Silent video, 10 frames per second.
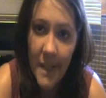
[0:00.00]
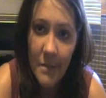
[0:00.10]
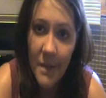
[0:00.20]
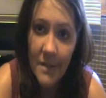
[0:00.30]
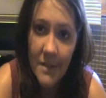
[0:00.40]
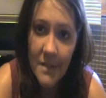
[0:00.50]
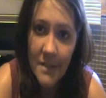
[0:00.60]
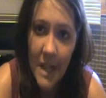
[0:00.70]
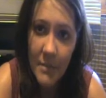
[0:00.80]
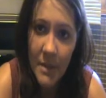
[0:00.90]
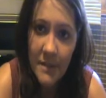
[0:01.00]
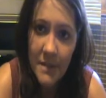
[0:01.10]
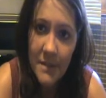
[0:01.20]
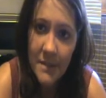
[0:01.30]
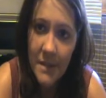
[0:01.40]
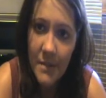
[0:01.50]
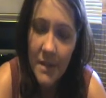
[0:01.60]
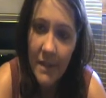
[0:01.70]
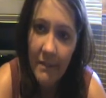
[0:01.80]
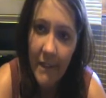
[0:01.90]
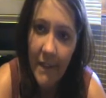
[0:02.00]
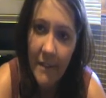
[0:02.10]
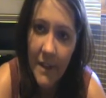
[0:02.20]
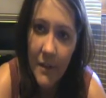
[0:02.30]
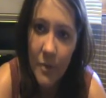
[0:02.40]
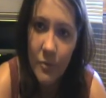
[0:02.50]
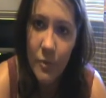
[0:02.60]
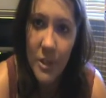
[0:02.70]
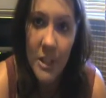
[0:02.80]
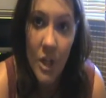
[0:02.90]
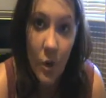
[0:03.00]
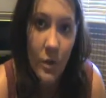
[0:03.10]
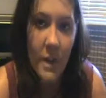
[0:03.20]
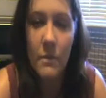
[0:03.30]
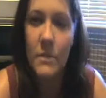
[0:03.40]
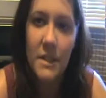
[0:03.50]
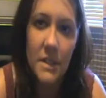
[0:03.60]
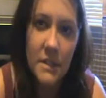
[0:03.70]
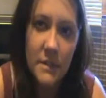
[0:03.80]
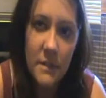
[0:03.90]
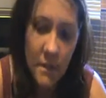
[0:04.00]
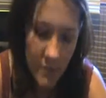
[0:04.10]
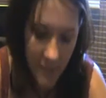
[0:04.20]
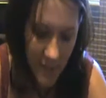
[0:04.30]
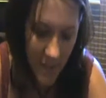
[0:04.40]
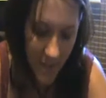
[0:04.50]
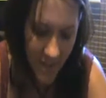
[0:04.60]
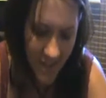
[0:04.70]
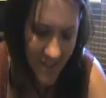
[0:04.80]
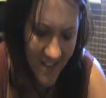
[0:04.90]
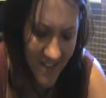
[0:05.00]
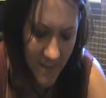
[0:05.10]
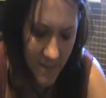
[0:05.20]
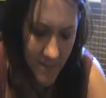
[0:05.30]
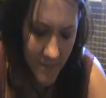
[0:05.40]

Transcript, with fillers: eight months, nine months, something like that. You know, I've really known him for nine months.